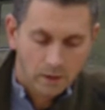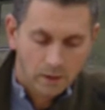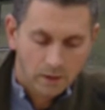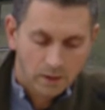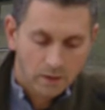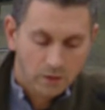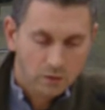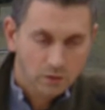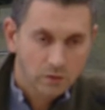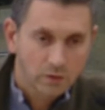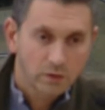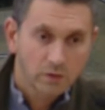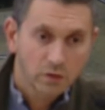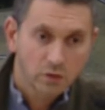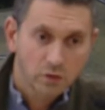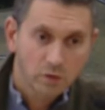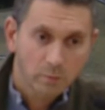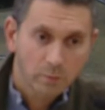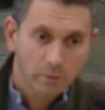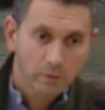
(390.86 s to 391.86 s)
including the
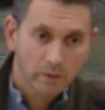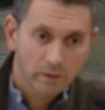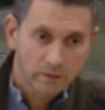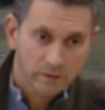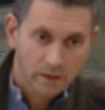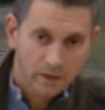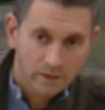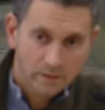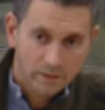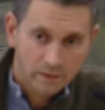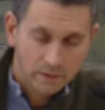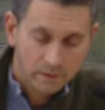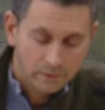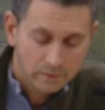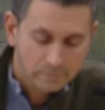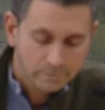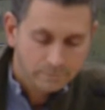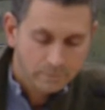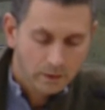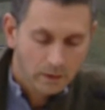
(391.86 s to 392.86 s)
superintendent.
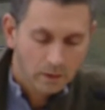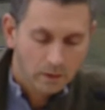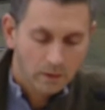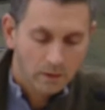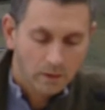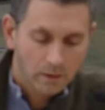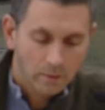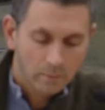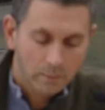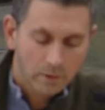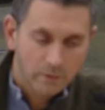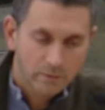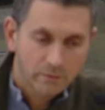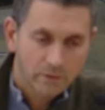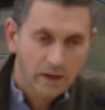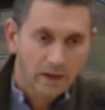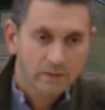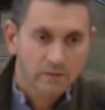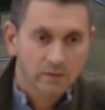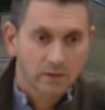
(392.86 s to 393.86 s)
In
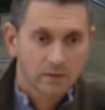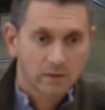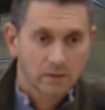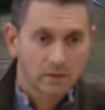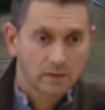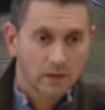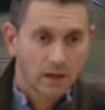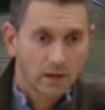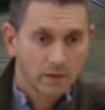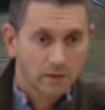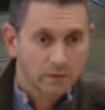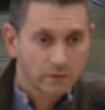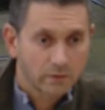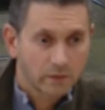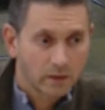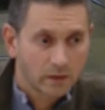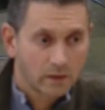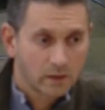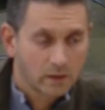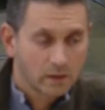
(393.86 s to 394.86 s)
fact, a lot
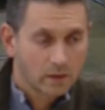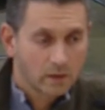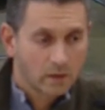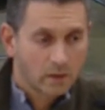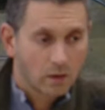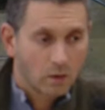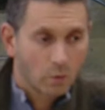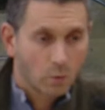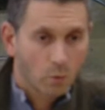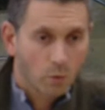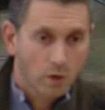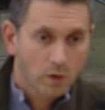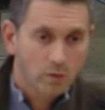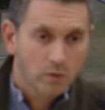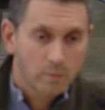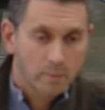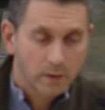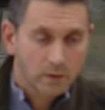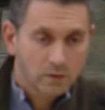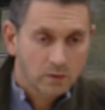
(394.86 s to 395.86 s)
of work
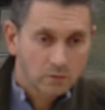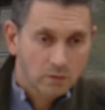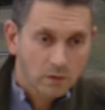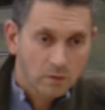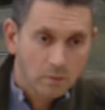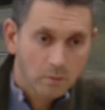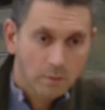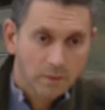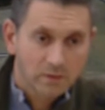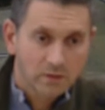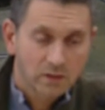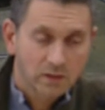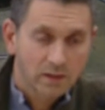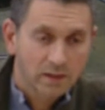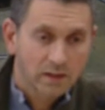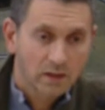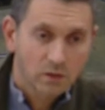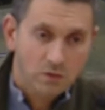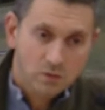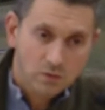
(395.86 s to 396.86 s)
we've been
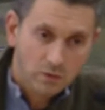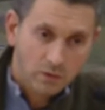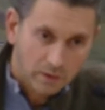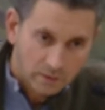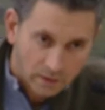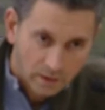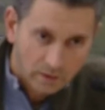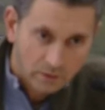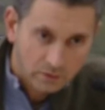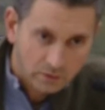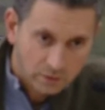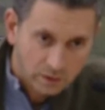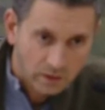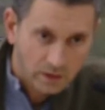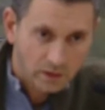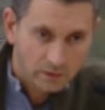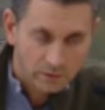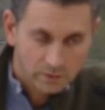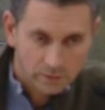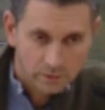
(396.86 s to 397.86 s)
sending out joint letters
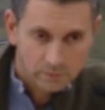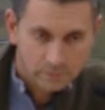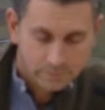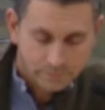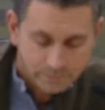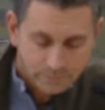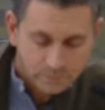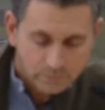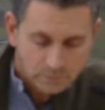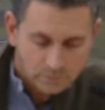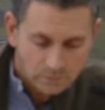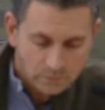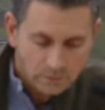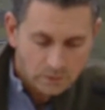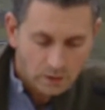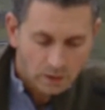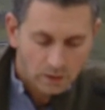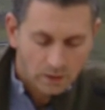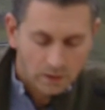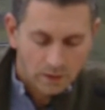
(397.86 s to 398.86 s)
together.
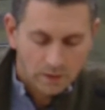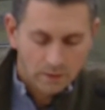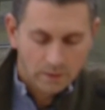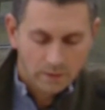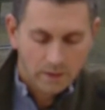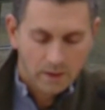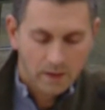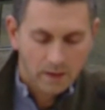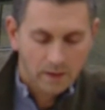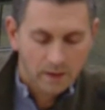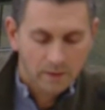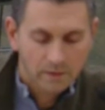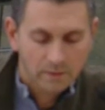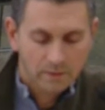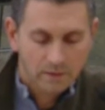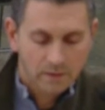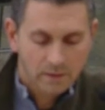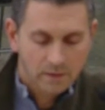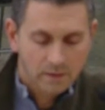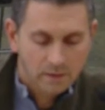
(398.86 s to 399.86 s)
And
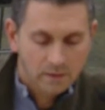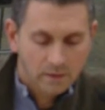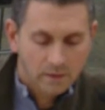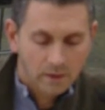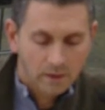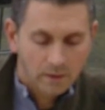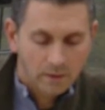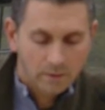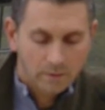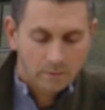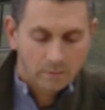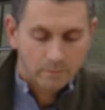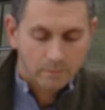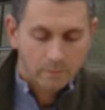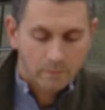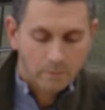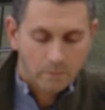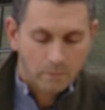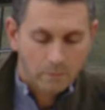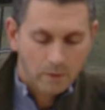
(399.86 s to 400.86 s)

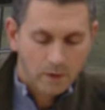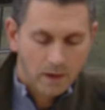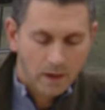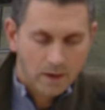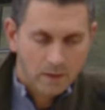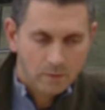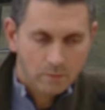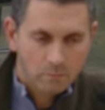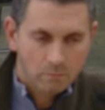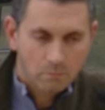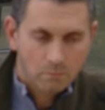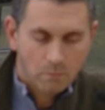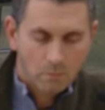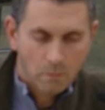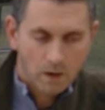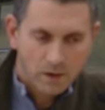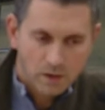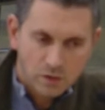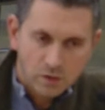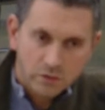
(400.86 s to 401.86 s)
what I
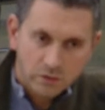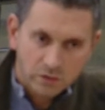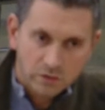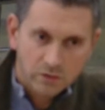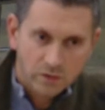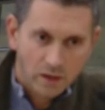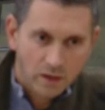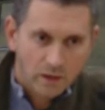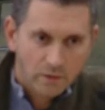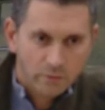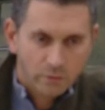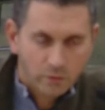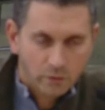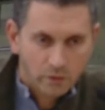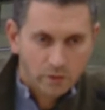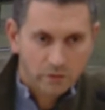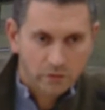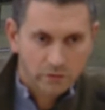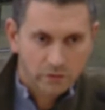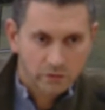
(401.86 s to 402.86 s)
want to use this time
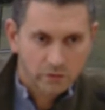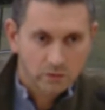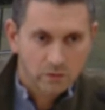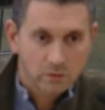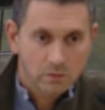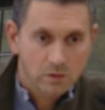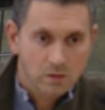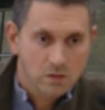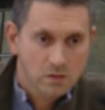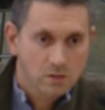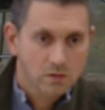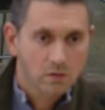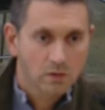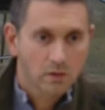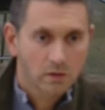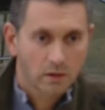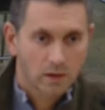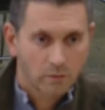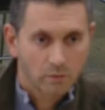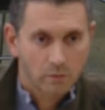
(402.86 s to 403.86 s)
for is just to
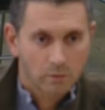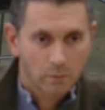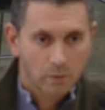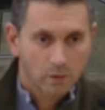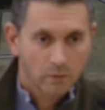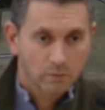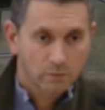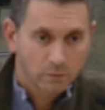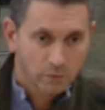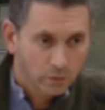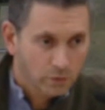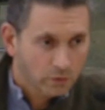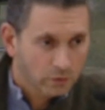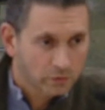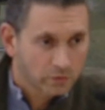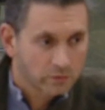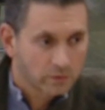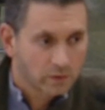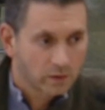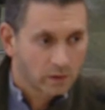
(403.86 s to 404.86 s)
assure everyone
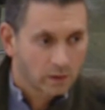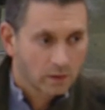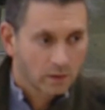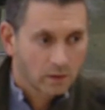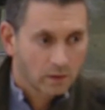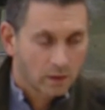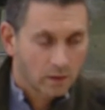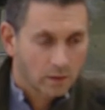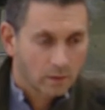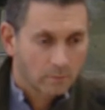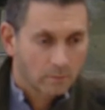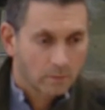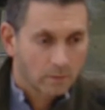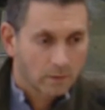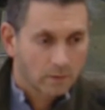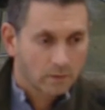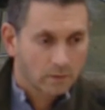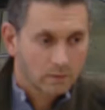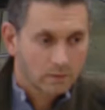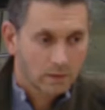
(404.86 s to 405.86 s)
first,
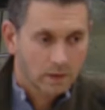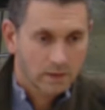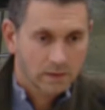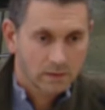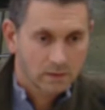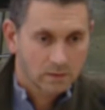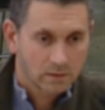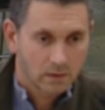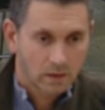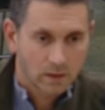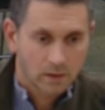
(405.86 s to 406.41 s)
like